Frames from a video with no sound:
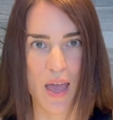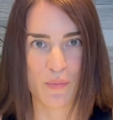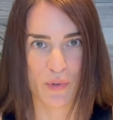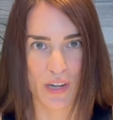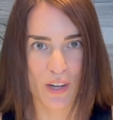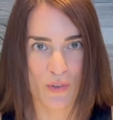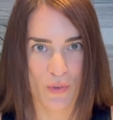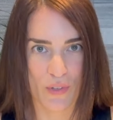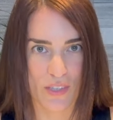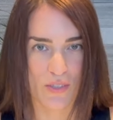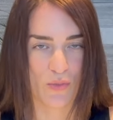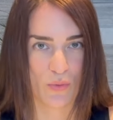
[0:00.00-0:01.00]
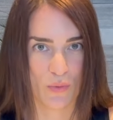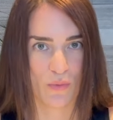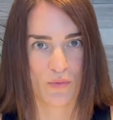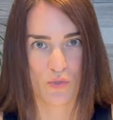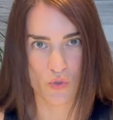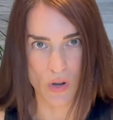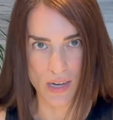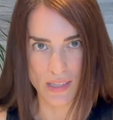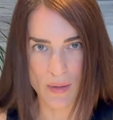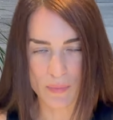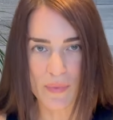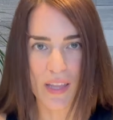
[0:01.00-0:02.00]
I'm really curious to try
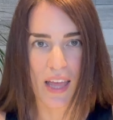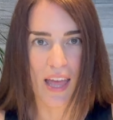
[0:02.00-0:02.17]
them